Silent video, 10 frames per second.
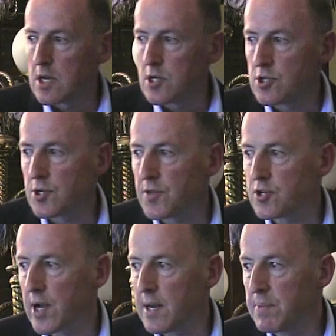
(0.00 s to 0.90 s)
Should the
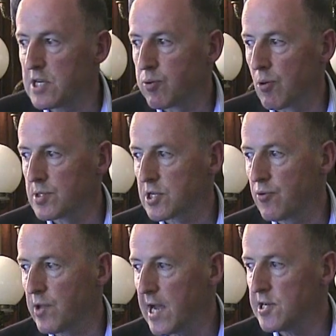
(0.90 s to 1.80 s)
trend be towards
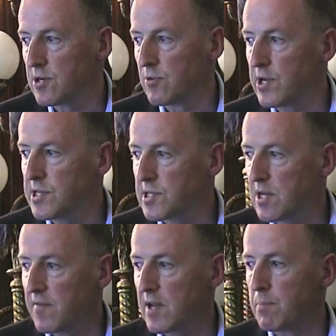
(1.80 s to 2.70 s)
creating or
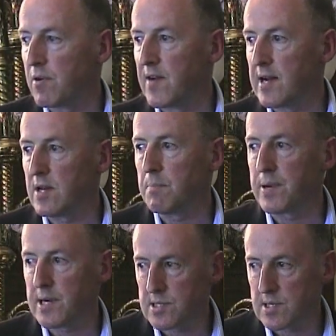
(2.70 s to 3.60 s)
rediscovering a profoundly
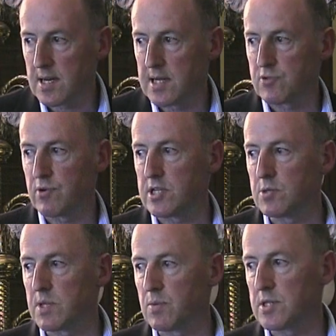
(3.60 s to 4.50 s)
personalised religion
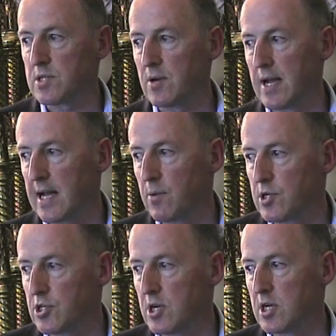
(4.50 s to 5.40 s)
with one's own
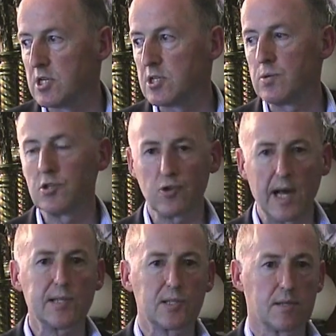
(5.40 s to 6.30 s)
language to
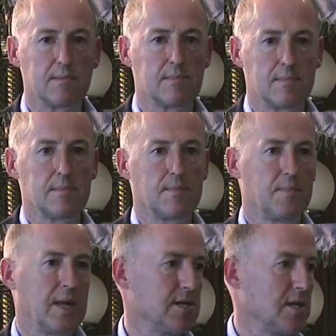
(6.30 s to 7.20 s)
address
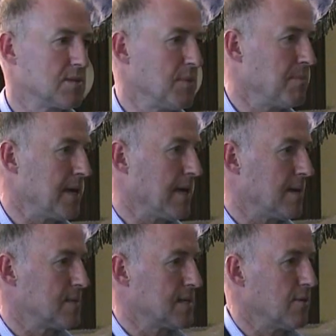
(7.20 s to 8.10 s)
that ultimate being,
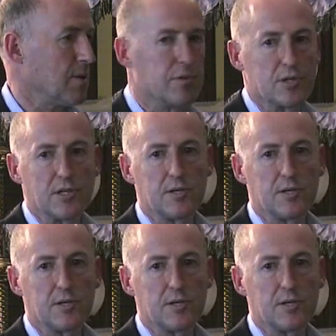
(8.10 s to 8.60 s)
is how he put it.